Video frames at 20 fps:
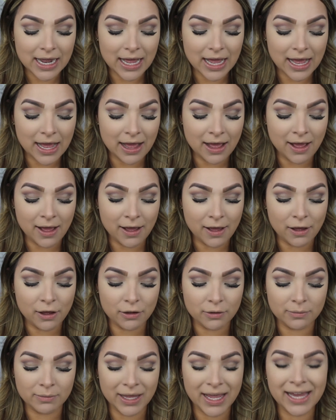
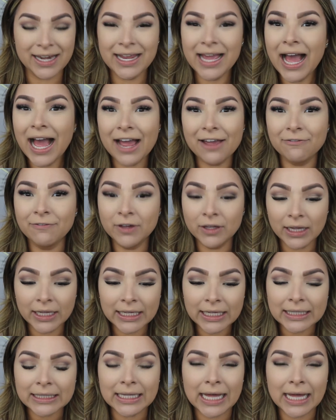And yeah, I feel like it